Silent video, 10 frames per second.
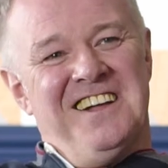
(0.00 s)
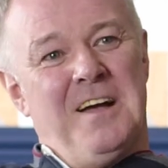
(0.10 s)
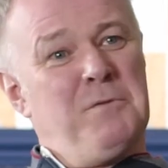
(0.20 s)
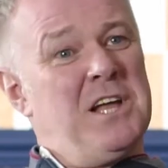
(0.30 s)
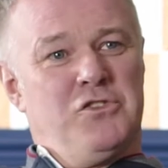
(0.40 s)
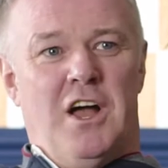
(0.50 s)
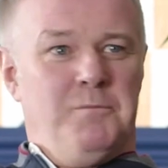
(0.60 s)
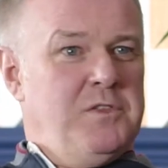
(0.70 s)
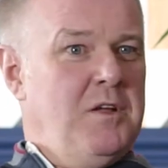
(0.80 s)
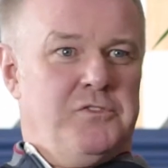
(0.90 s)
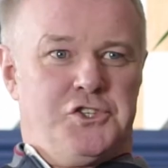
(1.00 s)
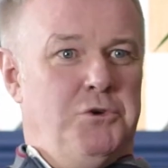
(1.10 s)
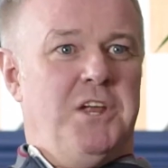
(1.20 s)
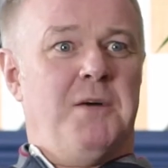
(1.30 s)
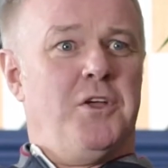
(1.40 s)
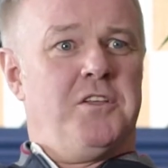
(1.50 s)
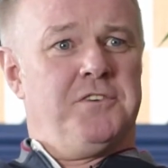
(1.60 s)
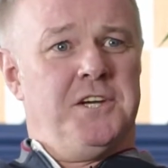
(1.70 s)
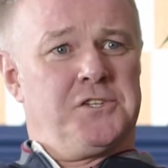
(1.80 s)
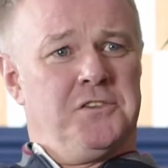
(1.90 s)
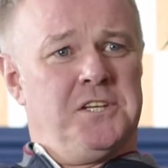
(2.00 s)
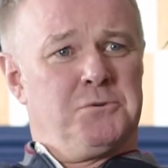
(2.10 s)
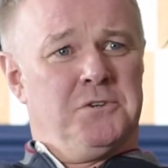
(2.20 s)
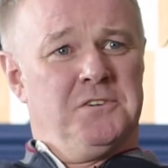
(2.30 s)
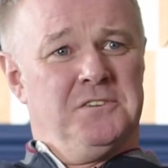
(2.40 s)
I'm not. Surely I'm not the first on this one.